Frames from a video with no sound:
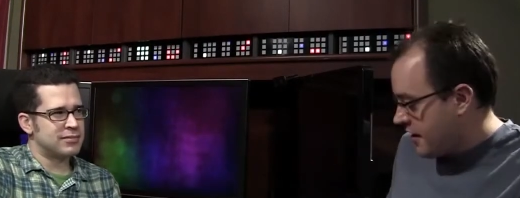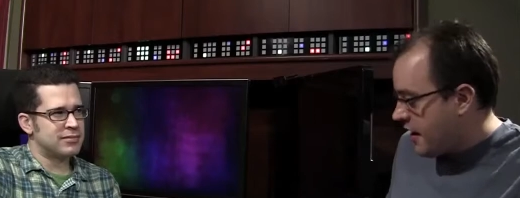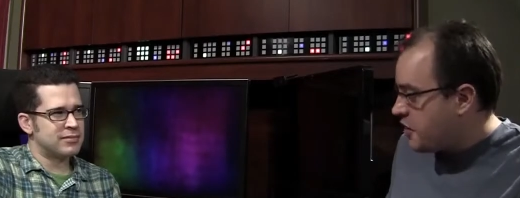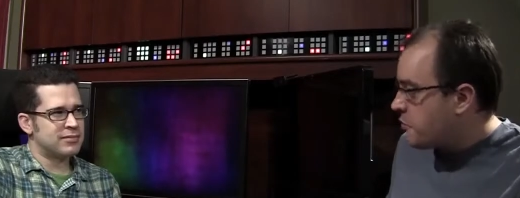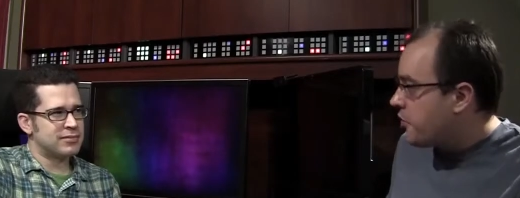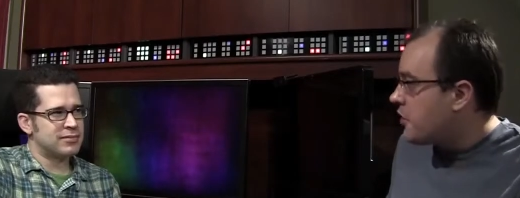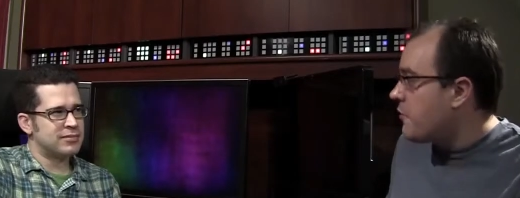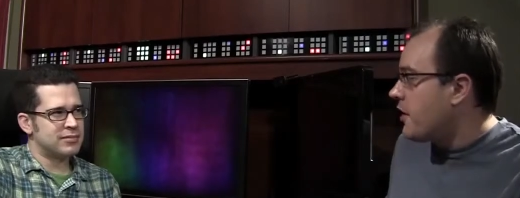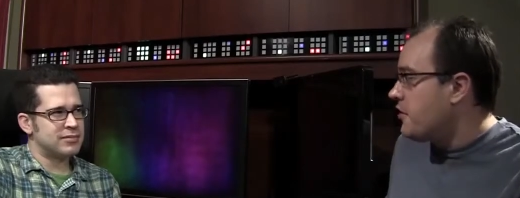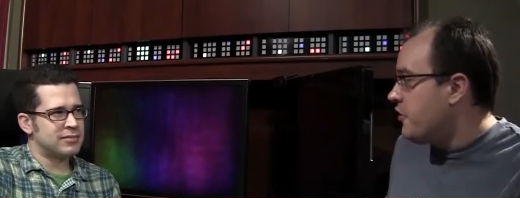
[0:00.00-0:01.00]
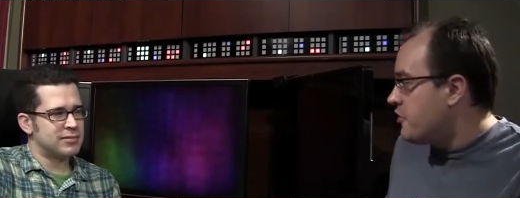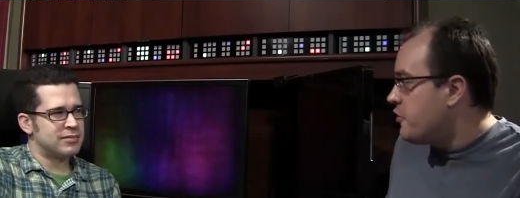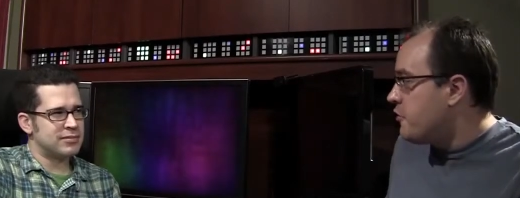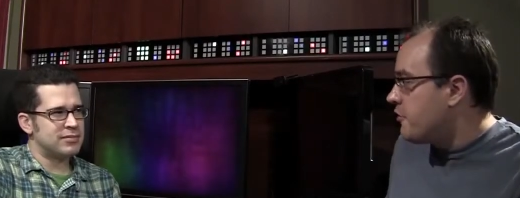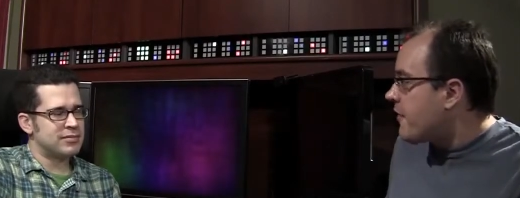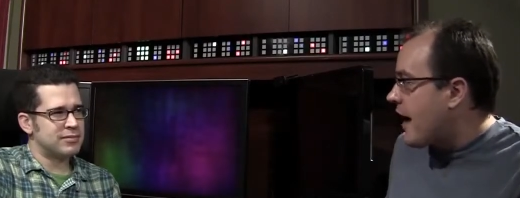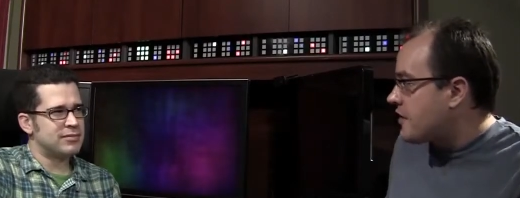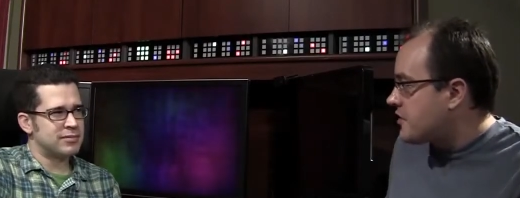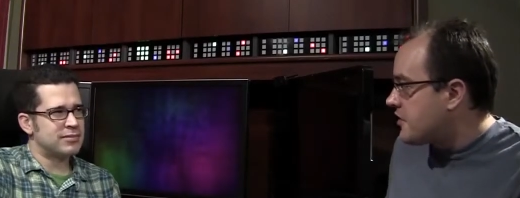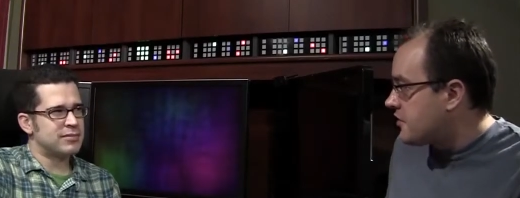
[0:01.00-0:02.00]
Speaker 1: and you're putting them on your two
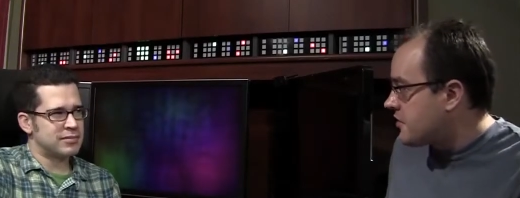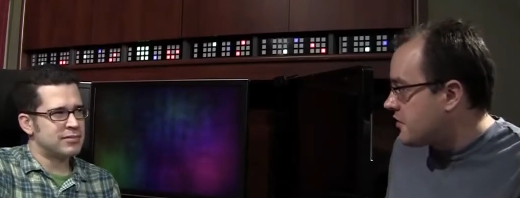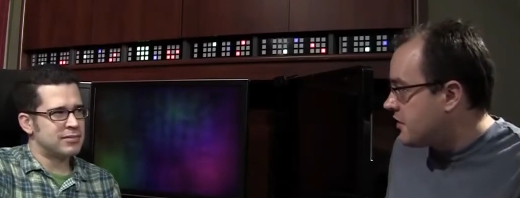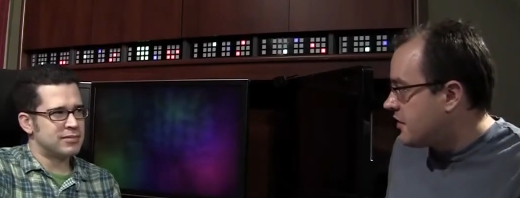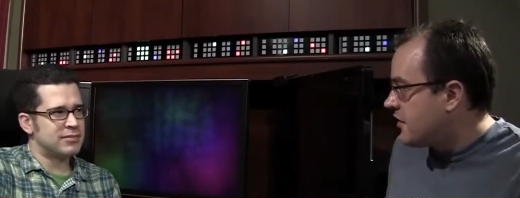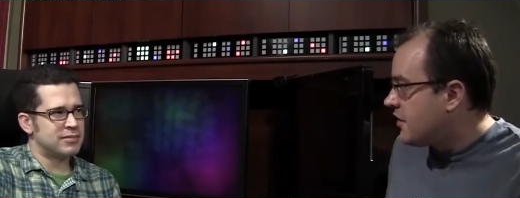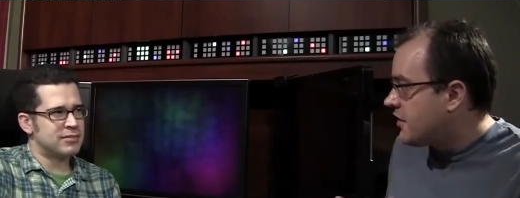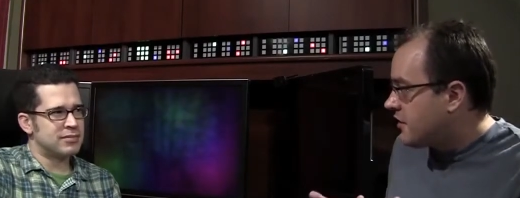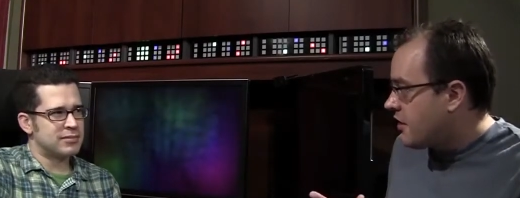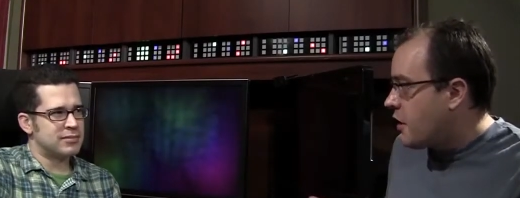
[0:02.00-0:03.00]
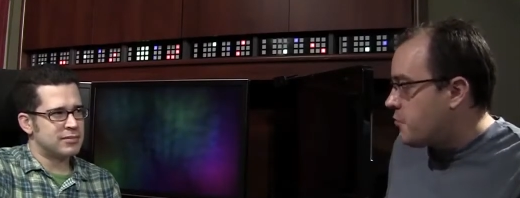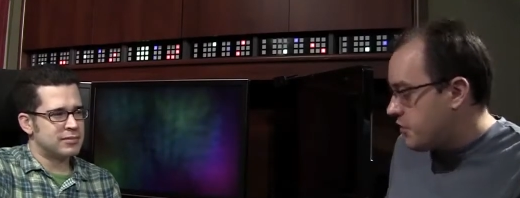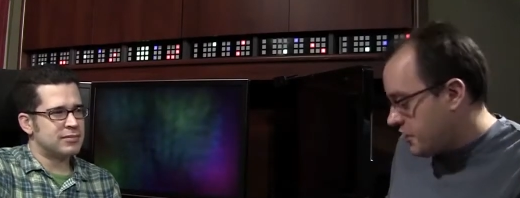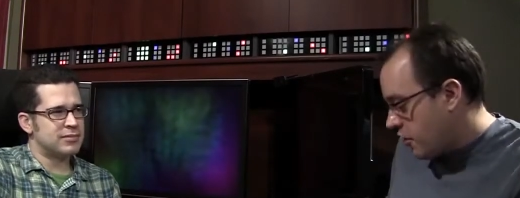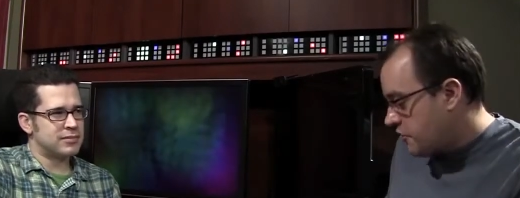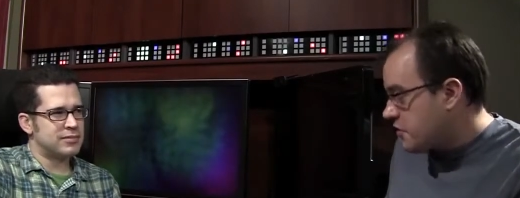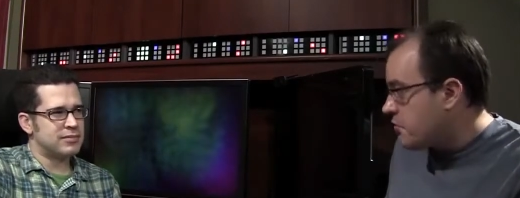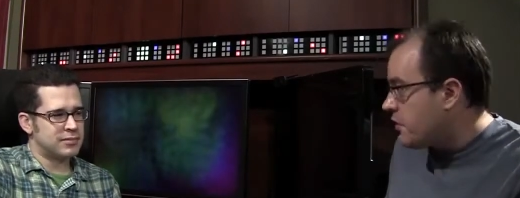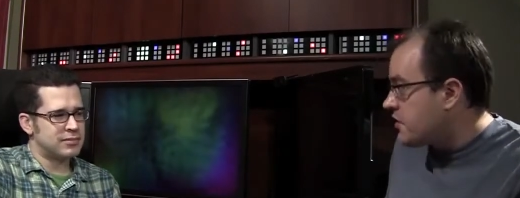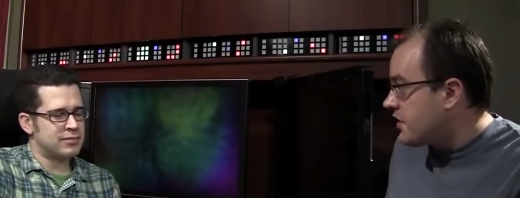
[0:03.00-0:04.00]
fastest typers and also the
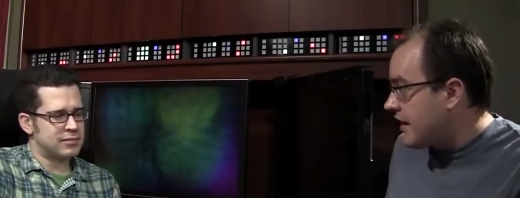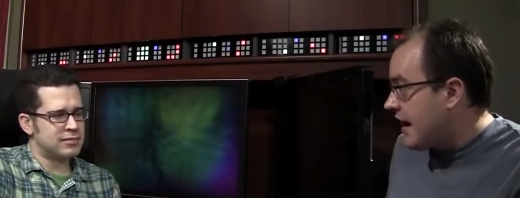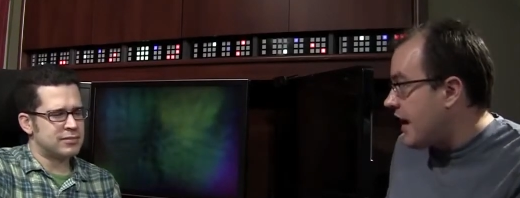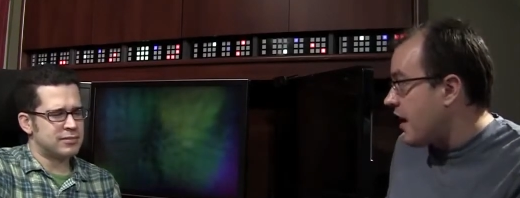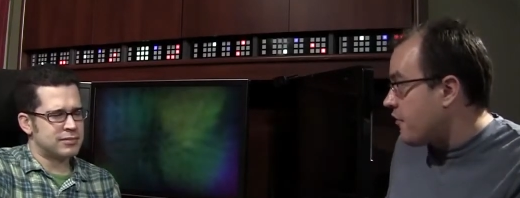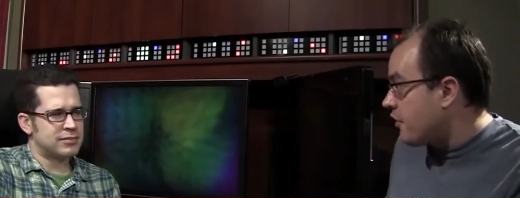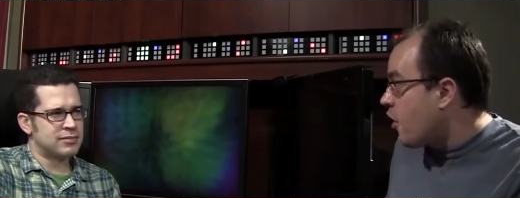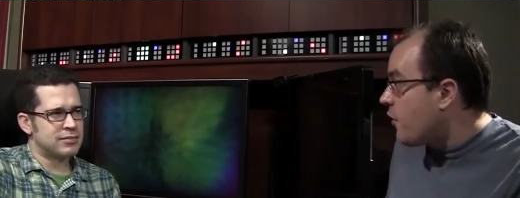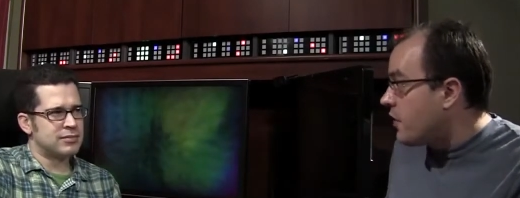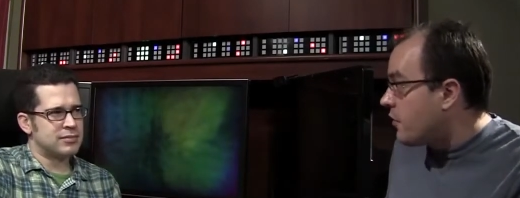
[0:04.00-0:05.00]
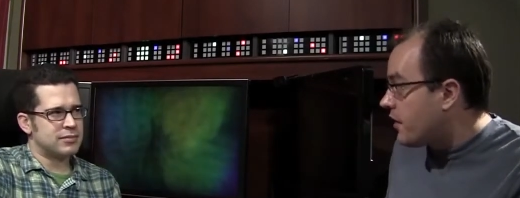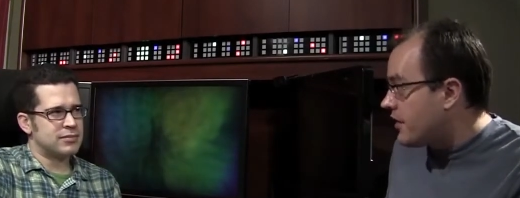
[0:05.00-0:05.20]
ones that can't ever go anywhere.